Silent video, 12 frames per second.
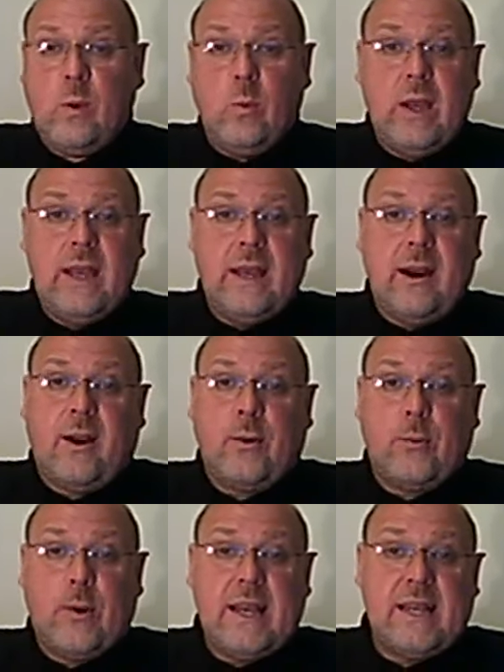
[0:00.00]
We are
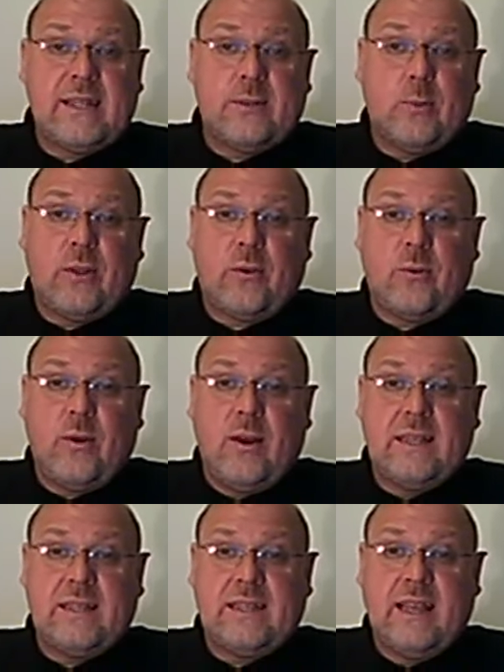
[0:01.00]
raised with
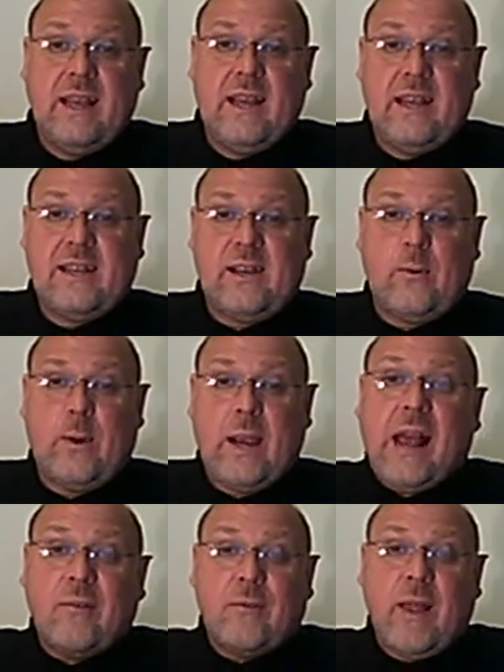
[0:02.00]
Christ. So we
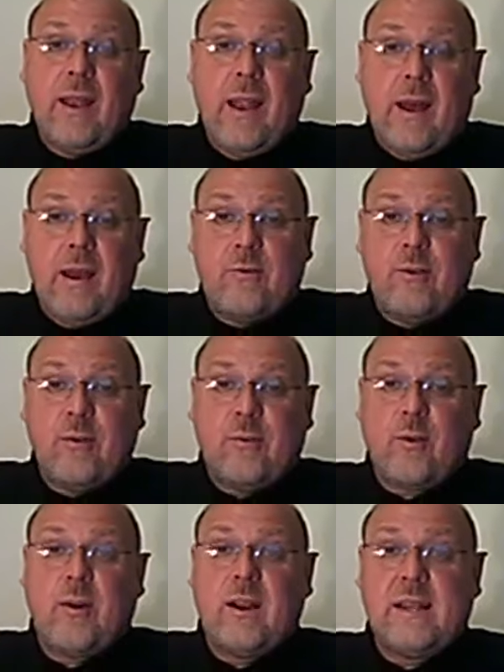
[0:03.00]
have the life of
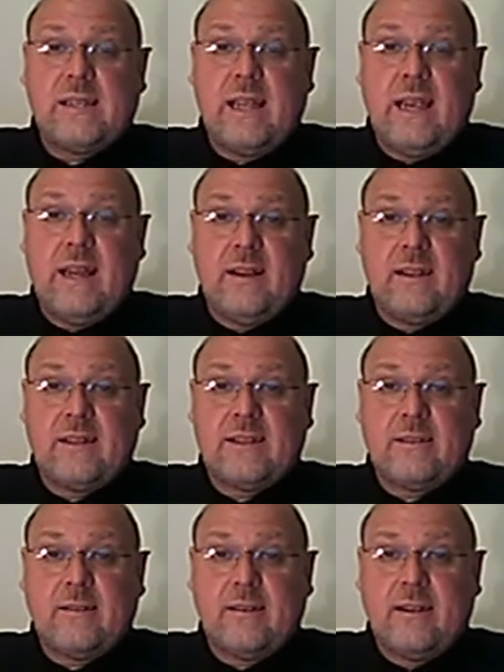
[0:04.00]
Christ in us.